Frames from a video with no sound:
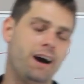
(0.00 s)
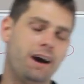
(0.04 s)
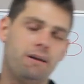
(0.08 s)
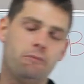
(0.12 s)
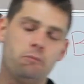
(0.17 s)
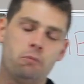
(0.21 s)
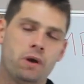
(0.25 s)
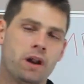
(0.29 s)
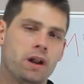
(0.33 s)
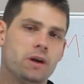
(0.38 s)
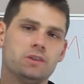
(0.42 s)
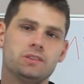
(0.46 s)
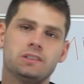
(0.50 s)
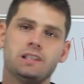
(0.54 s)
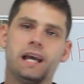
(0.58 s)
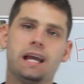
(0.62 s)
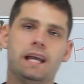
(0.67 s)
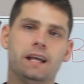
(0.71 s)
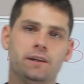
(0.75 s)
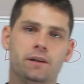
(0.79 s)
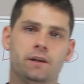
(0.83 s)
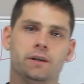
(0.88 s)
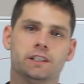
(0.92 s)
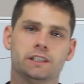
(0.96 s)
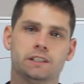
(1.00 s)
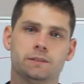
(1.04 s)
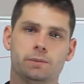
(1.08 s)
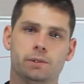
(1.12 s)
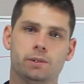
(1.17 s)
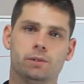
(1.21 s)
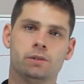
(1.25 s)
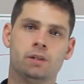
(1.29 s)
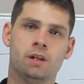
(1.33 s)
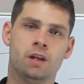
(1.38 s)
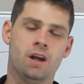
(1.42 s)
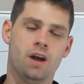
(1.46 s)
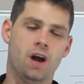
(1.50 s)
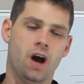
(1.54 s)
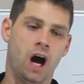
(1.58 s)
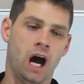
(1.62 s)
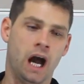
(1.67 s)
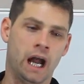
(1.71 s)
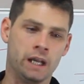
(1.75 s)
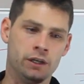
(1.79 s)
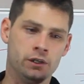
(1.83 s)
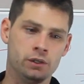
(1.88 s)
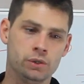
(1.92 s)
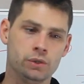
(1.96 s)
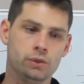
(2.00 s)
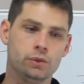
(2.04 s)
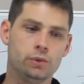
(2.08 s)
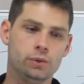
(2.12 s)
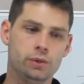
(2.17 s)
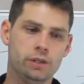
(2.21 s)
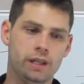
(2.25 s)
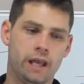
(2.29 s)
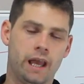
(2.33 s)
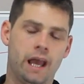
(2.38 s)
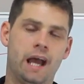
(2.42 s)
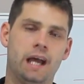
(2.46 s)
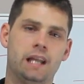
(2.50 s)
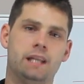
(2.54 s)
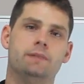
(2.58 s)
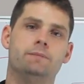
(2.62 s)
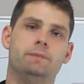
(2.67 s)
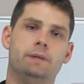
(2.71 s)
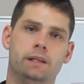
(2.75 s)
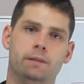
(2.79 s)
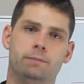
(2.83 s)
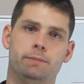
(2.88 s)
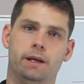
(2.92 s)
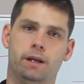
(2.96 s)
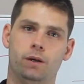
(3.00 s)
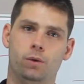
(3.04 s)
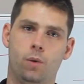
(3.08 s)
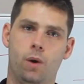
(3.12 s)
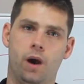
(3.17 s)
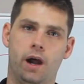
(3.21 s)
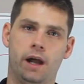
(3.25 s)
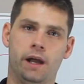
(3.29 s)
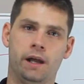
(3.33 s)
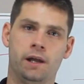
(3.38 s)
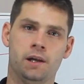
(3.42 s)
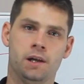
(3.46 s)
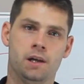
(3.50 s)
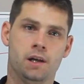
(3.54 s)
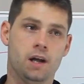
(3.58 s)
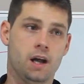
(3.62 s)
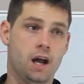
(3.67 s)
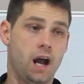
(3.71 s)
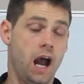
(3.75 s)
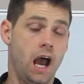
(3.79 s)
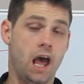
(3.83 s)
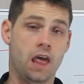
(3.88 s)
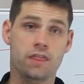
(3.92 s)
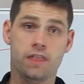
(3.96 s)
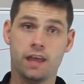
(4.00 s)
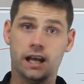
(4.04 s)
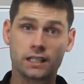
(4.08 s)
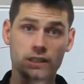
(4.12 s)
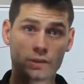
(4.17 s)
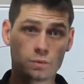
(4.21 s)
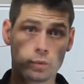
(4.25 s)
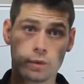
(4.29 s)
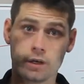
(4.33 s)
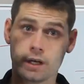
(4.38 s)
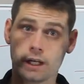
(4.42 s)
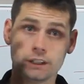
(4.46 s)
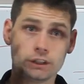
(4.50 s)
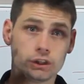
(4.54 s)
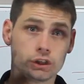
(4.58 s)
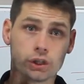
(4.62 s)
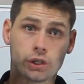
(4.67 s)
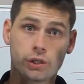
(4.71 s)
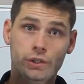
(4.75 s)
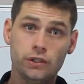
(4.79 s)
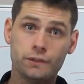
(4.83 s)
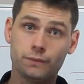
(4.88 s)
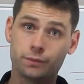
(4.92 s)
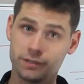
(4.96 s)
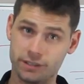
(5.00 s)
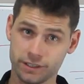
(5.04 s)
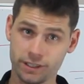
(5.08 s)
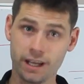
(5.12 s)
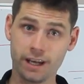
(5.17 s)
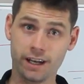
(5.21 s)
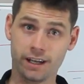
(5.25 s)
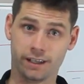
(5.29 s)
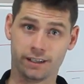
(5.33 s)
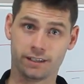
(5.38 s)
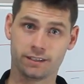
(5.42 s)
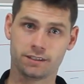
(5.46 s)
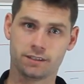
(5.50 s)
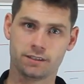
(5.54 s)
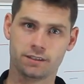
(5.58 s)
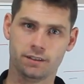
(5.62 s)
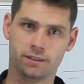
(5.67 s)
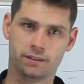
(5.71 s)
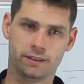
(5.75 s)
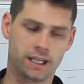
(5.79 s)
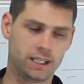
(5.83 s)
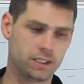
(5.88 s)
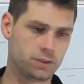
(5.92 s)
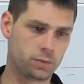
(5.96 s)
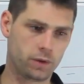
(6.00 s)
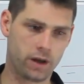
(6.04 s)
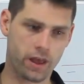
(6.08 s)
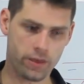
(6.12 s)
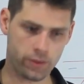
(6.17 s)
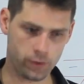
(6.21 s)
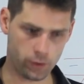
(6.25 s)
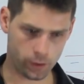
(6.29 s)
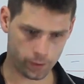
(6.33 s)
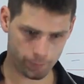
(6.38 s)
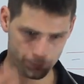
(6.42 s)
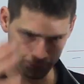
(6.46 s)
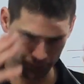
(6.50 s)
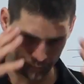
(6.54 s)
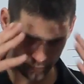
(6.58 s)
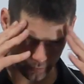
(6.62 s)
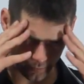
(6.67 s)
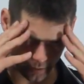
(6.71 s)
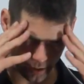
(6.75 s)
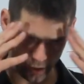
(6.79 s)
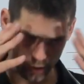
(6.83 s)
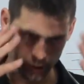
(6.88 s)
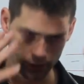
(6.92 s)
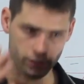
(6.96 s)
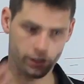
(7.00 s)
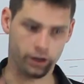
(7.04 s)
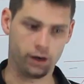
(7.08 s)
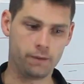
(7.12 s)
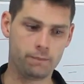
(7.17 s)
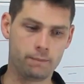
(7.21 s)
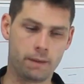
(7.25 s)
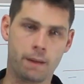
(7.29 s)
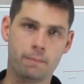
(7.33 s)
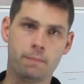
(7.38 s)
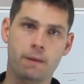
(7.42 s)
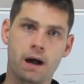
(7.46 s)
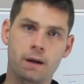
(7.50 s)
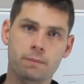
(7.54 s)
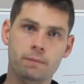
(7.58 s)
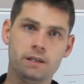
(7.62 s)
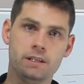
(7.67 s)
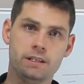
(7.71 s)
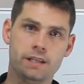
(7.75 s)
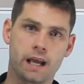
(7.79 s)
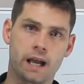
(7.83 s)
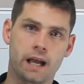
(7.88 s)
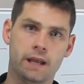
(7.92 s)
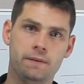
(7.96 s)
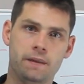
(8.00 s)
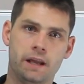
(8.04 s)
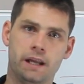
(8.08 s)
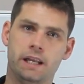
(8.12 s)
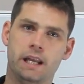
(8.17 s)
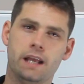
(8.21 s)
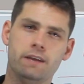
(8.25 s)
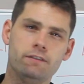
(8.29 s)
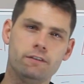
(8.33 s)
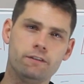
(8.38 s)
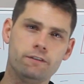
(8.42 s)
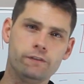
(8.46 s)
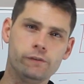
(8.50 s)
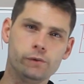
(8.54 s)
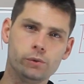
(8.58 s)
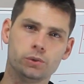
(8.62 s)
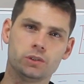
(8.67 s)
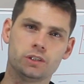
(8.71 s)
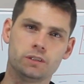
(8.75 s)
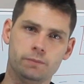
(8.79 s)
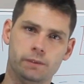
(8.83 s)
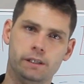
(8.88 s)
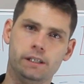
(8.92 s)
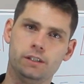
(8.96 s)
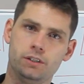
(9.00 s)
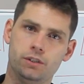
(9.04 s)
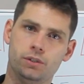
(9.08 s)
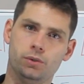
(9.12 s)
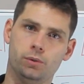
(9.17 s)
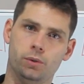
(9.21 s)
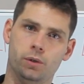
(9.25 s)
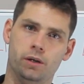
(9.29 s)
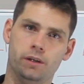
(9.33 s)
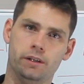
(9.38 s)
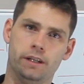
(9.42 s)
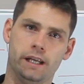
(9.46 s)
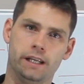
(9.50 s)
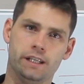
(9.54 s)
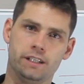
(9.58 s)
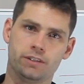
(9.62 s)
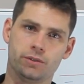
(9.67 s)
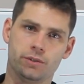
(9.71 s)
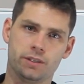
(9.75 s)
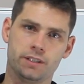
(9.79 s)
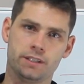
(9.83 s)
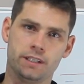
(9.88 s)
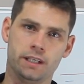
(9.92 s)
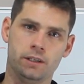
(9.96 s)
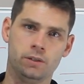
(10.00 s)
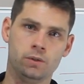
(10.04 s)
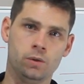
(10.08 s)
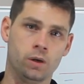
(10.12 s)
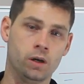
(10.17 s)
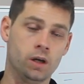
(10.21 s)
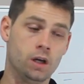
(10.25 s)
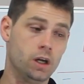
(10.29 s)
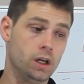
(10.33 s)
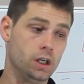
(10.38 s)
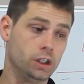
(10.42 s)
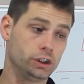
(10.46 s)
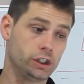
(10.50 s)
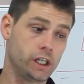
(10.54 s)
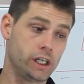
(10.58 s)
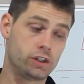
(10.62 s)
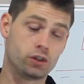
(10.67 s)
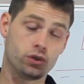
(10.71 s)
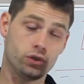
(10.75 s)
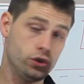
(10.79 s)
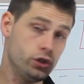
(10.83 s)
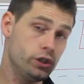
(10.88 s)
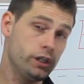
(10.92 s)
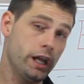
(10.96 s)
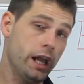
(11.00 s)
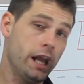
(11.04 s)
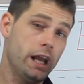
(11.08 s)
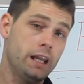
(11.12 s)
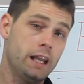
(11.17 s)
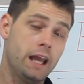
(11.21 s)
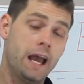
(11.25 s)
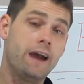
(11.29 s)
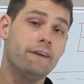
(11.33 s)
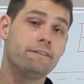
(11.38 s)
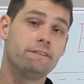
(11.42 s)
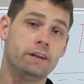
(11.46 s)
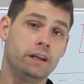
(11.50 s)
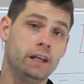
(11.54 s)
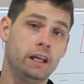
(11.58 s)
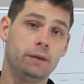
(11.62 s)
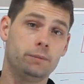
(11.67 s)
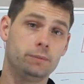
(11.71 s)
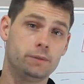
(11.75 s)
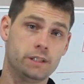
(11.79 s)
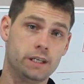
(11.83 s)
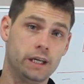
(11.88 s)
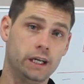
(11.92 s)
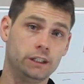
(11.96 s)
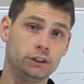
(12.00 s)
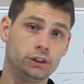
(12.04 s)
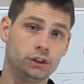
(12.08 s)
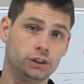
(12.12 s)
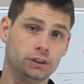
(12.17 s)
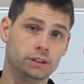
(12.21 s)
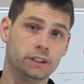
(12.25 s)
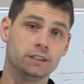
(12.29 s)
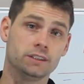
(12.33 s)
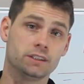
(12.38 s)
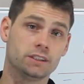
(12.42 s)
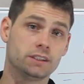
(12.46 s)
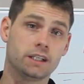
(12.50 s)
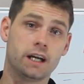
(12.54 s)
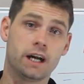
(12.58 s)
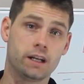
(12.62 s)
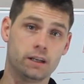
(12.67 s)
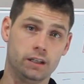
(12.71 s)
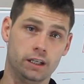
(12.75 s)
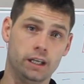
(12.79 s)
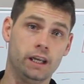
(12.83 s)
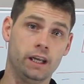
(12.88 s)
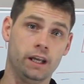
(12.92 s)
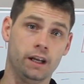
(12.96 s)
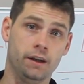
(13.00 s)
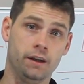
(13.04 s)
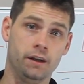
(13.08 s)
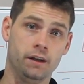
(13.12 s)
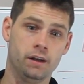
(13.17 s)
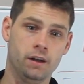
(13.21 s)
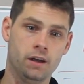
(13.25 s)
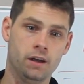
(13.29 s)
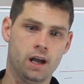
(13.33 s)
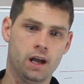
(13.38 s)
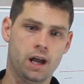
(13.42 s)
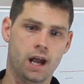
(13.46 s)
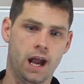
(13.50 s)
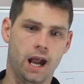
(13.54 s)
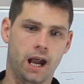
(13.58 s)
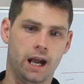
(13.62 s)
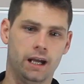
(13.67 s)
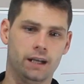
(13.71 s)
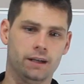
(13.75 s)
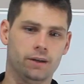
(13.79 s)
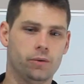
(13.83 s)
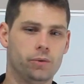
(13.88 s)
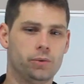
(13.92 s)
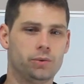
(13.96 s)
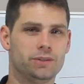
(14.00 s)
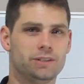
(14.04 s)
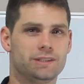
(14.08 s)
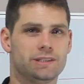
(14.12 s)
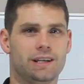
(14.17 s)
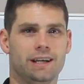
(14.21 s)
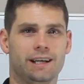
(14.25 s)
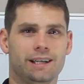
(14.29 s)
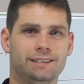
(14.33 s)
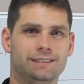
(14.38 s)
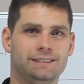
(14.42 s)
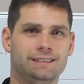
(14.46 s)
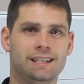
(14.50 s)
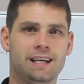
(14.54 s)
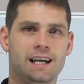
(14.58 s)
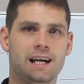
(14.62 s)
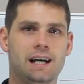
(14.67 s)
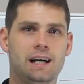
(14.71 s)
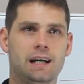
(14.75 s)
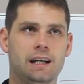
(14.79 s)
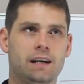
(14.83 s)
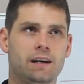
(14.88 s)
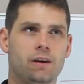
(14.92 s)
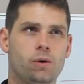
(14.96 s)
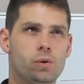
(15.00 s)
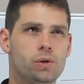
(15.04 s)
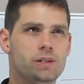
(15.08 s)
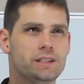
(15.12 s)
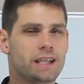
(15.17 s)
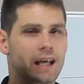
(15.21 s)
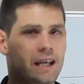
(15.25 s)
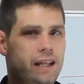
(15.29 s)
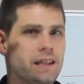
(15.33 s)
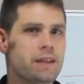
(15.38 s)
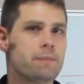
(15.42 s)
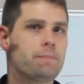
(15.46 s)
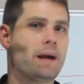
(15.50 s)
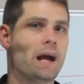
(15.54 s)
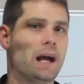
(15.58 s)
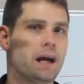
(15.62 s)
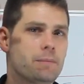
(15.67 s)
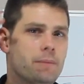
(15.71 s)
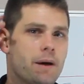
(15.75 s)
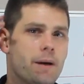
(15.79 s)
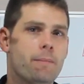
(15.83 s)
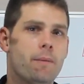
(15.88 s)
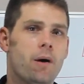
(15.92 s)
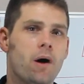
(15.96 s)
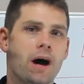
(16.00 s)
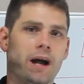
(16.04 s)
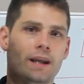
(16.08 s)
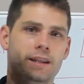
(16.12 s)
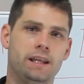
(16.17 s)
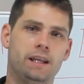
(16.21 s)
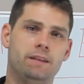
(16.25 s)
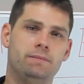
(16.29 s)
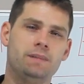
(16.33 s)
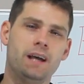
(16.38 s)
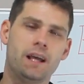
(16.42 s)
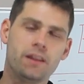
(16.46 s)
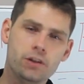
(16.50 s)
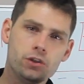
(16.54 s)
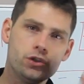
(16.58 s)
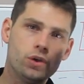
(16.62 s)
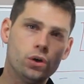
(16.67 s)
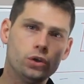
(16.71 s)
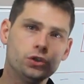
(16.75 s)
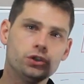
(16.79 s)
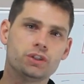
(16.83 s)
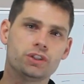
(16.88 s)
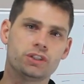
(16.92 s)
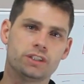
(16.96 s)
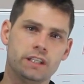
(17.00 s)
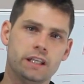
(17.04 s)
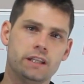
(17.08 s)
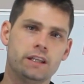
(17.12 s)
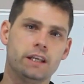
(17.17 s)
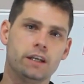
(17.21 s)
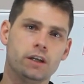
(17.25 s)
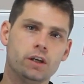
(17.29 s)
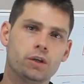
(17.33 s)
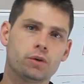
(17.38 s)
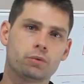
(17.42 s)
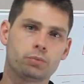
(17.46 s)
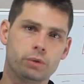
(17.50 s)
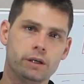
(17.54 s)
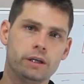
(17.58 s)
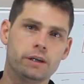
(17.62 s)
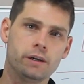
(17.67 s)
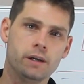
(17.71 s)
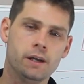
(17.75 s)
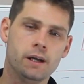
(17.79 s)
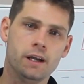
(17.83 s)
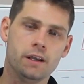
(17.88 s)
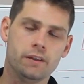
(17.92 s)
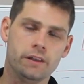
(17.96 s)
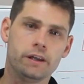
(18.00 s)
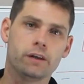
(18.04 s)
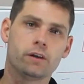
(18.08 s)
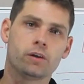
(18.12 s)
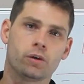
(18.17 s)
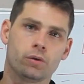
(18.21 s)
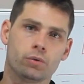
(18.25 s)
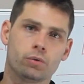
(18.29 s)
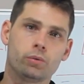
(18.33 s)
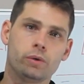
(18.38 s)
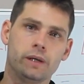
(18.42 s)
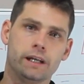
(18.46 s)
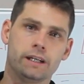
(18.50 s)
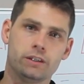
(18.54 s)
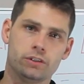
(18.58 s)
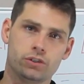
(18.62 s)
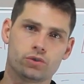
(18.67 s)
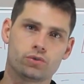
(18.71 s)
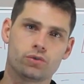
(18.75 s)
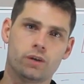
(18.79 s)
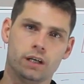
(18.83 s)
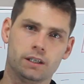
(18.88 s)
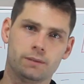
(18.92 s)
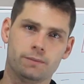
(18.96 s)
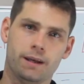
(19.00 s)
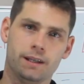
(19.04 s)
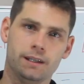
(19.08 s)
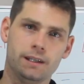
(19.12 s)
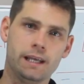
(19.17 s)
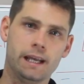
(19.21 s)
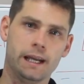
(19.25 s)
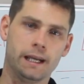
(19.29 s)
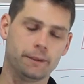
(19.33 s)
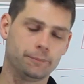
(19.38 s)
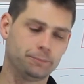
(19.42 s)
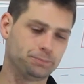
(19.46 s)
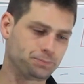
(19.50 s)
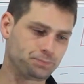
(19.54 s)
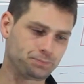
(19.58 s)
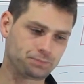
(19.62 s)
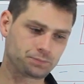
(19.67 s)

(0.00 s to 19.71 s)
When I was laying in hospital, I knew there had to be a better way, and that's when I chose prosthetics. That's when I thought, my mum and dad, they never forced me into it. They just sort of said, look, Jason, you can have an amputation and start again. And always like, nah, I always had in the back of my mind that, no, the doctors said they're going to reconstruct my leg.